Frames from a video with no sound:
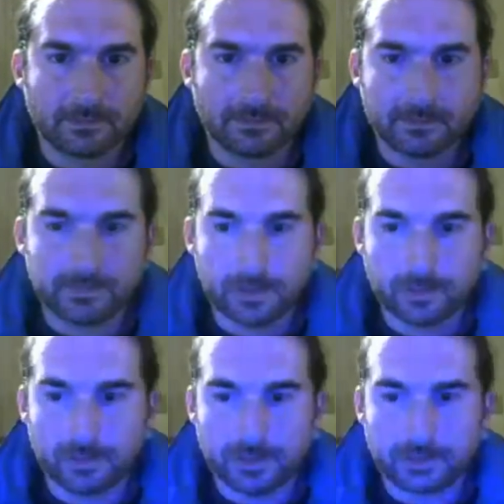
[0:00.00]
Come on,
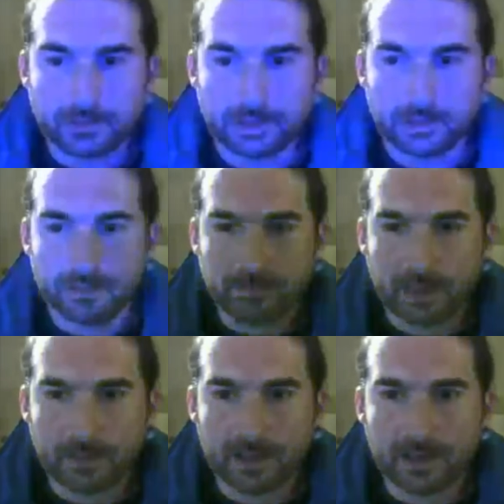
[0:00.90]
missiles either.
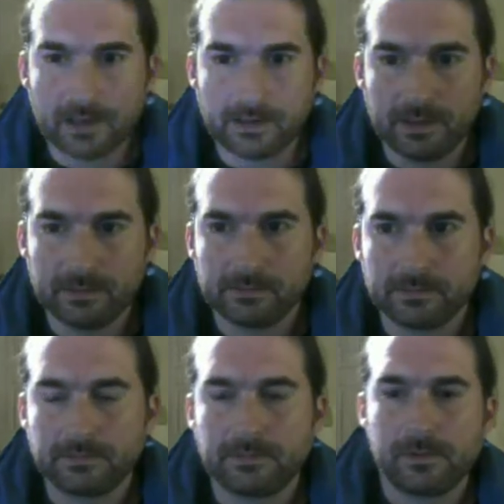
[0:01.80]
Kamikaze.
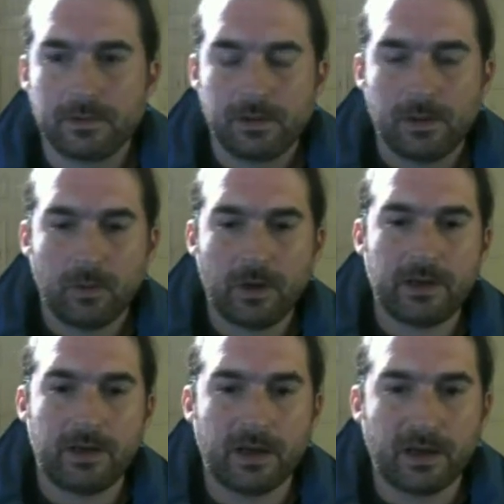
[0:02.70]
Wasn't
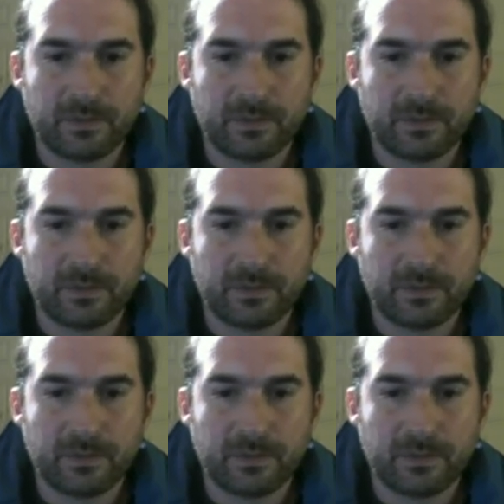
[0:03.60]
enough.